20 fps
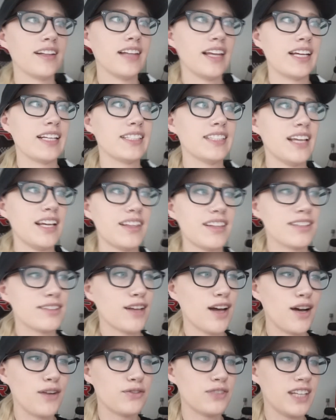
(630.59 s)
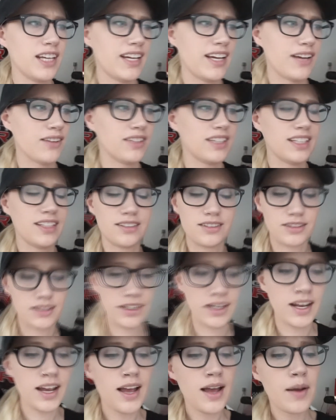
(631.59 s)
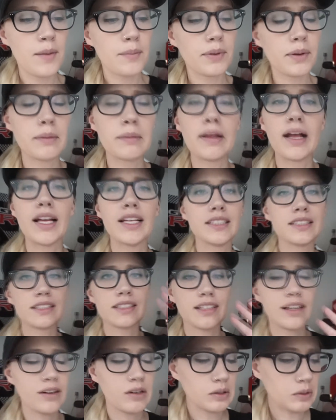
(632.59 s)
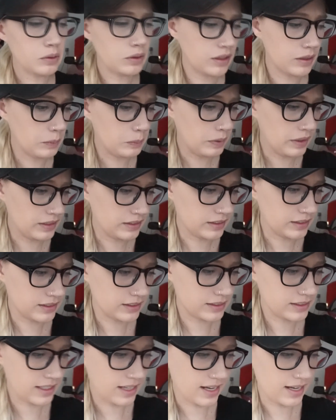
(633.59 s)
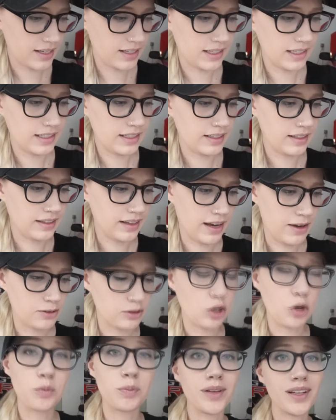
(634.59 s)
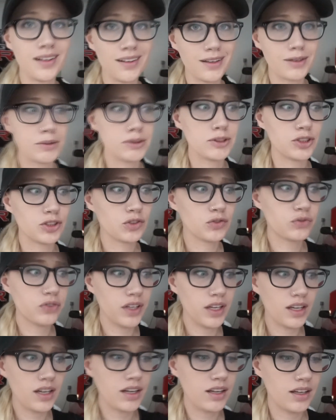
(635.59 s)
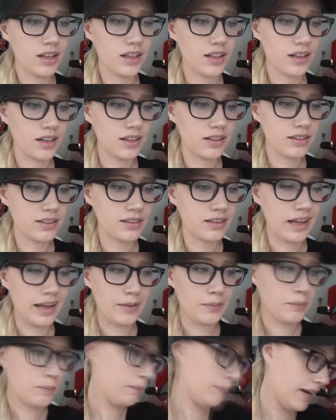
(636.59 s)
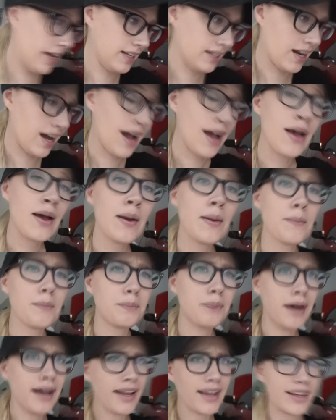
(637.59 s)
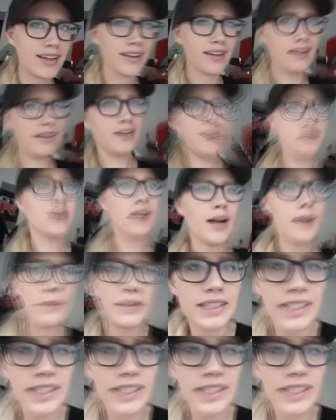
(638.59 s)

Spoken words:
like take this off, take out the insert, blah, blah, blah. It's a whole long process that I was hoping it would just fit, and it might not. But when I'm